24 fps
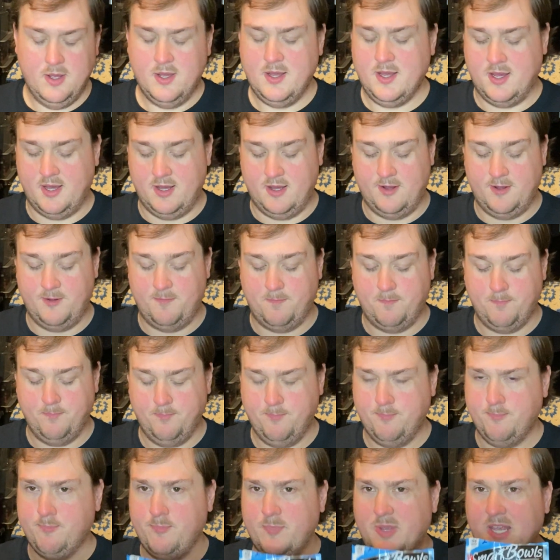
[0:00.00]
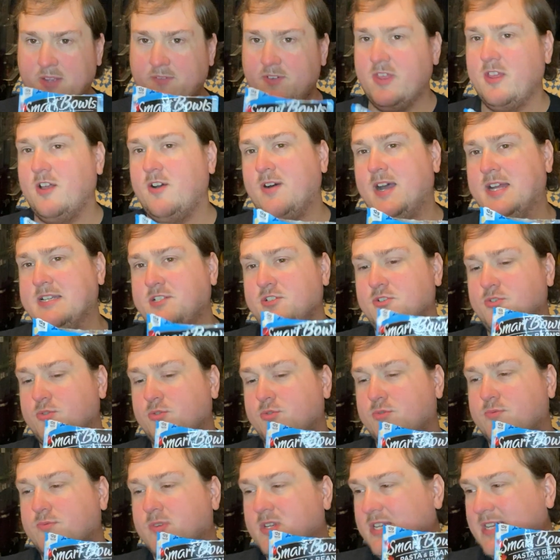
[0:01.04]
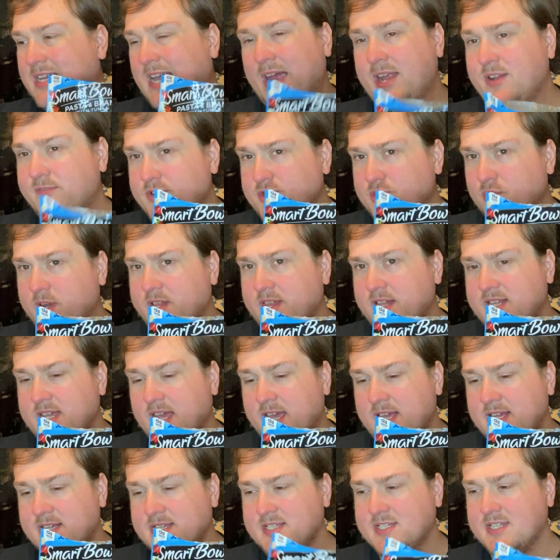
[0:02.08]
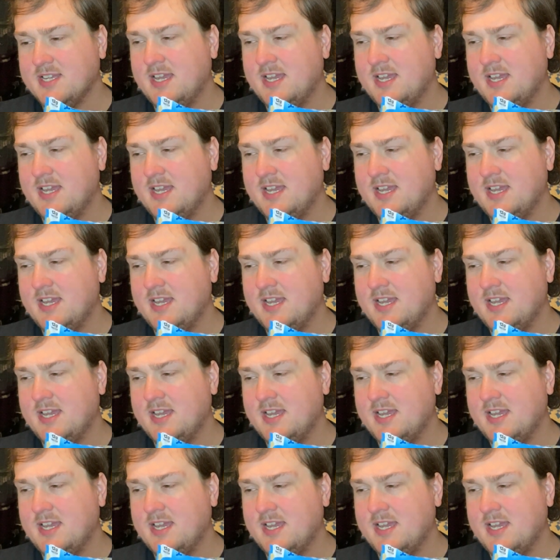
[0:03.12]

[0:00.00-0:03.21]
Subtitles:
Even though I do kind of enjoy the taste.